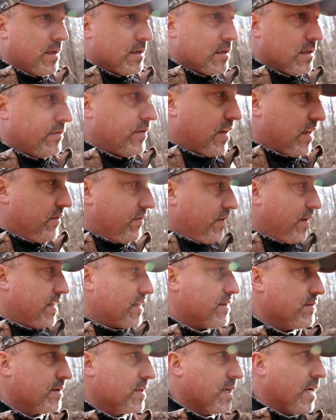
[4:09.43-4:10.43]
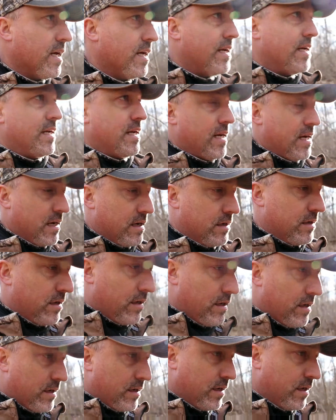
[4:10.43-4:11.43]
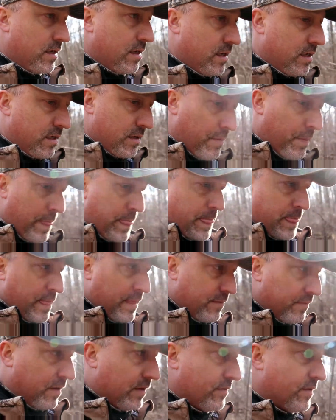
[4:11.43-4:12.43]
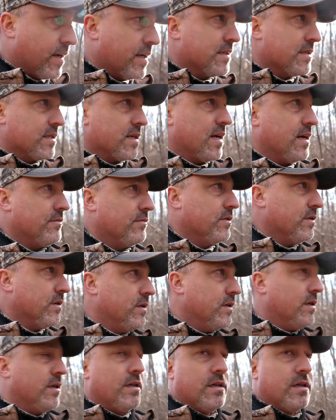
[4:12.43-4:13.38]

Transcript: see if I can find some sign, and then if I find sign, we'll